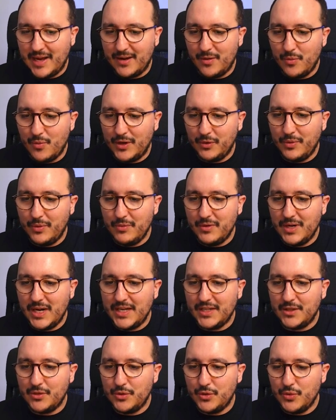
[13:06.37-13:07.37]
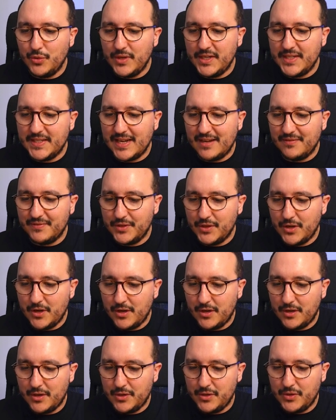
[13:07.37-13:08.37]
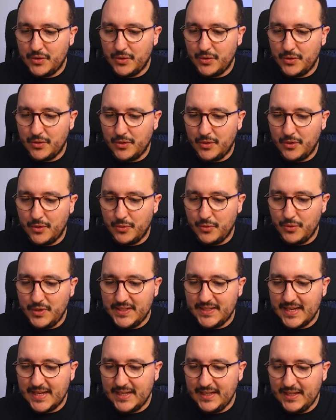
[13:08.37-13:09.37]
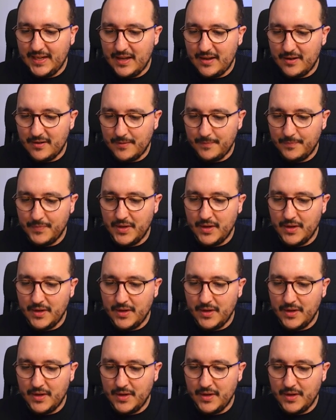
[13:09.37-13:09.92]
What we would like to do is after the reset here,